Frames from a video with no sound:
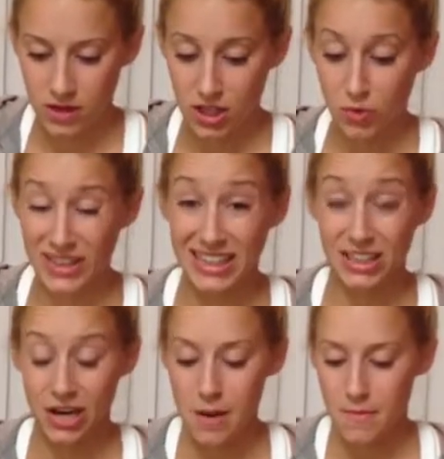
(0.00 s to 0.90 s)
you want to
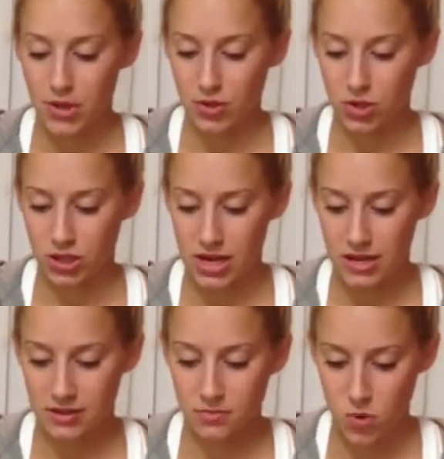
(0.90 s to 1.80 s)
hear it, but usually
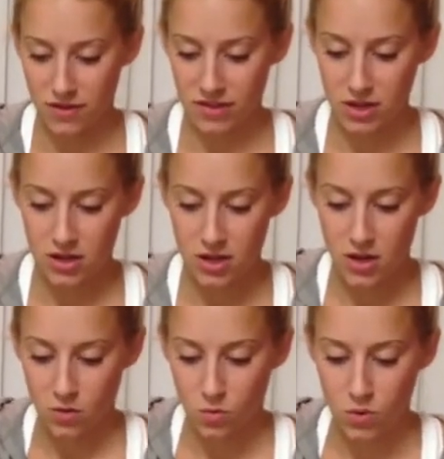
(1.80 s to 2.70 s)
it's more of
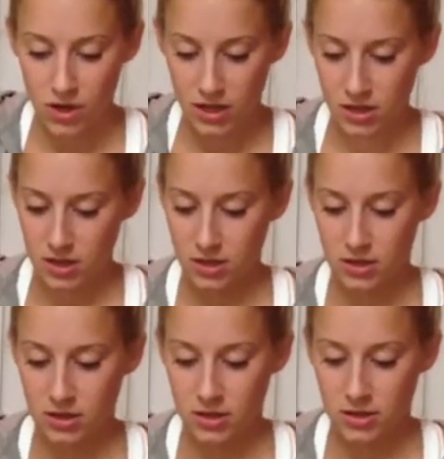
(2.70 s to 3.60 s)
a 1,
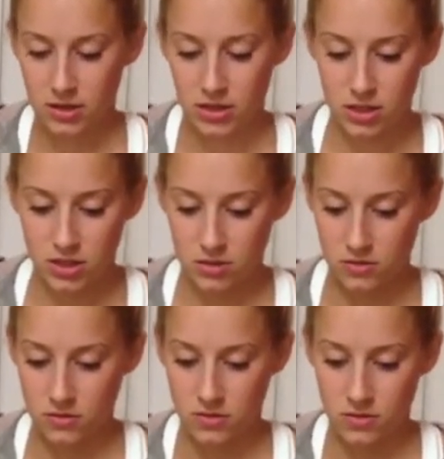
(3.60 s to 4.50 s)
2,
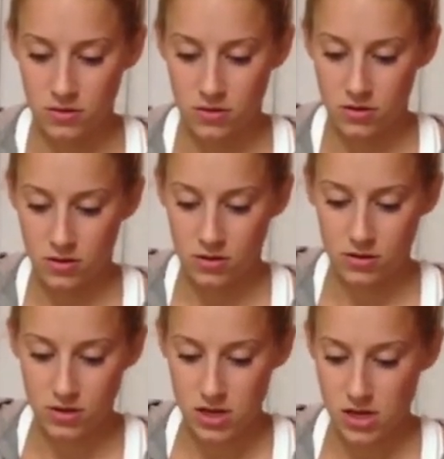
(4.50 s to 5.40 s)

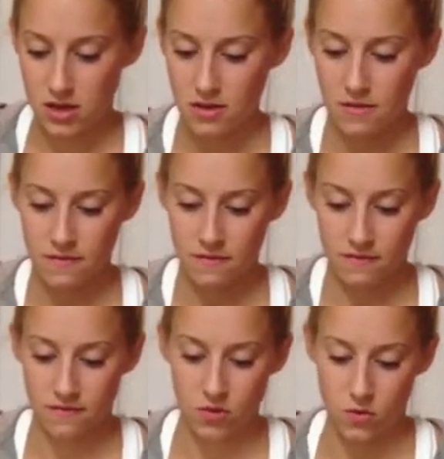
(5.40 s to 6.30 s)
3,
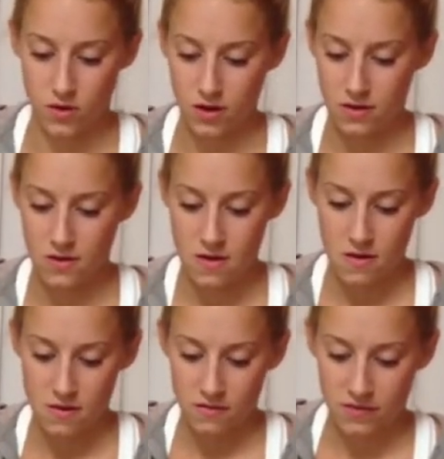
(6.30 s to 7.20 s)
4,
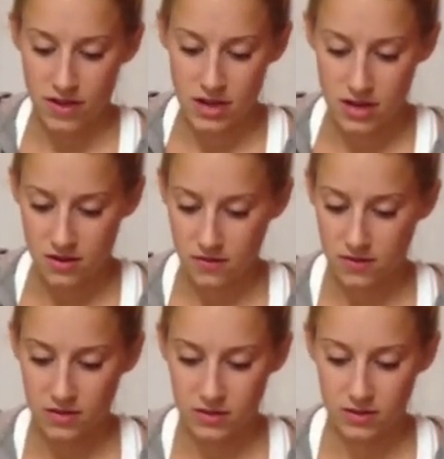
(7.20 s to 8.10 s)
5,
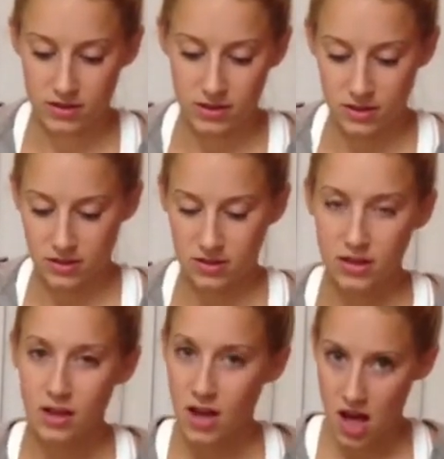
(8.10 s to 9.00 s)
6.
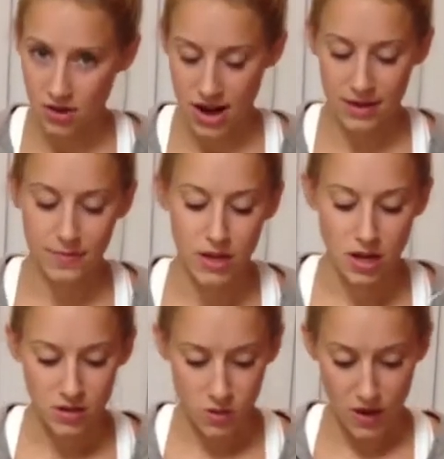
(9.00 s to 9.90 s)
Alright,
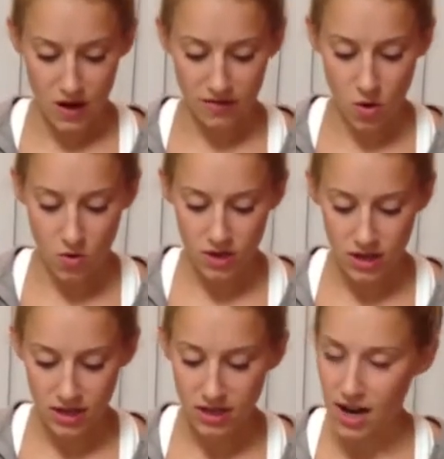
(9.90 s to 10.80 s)
so now I've honed
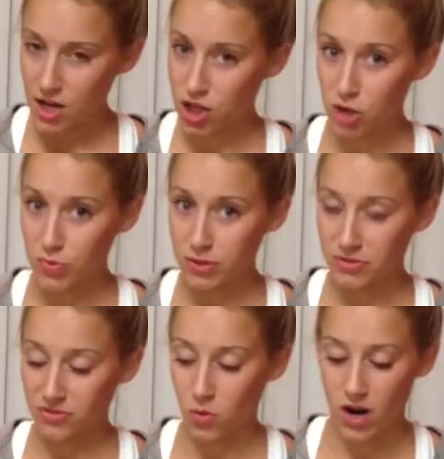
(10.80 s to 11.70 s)
it, I sharpened it
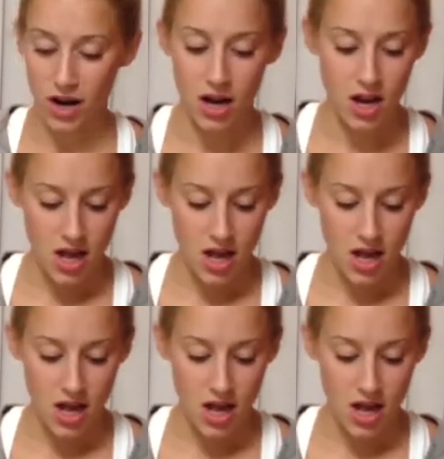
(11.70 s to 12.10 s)
before,